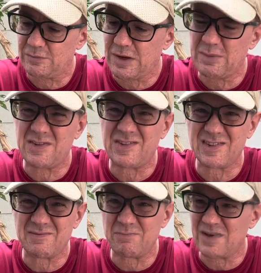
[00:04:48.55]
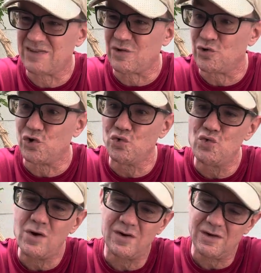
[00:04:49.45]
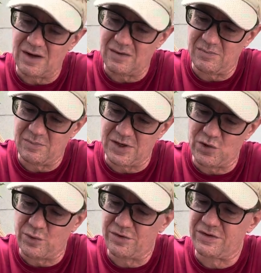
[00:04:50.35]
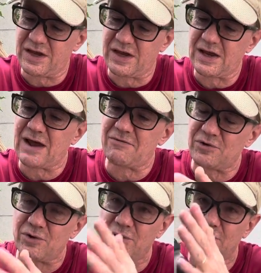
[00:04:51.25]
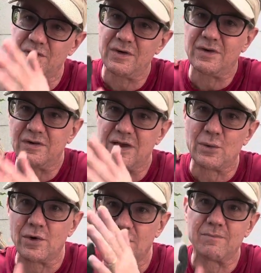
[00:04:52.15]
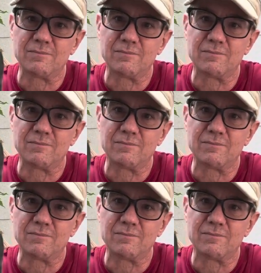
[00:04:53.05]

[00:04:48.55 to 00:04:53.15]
Maybe it's because they're new, but you would think after they were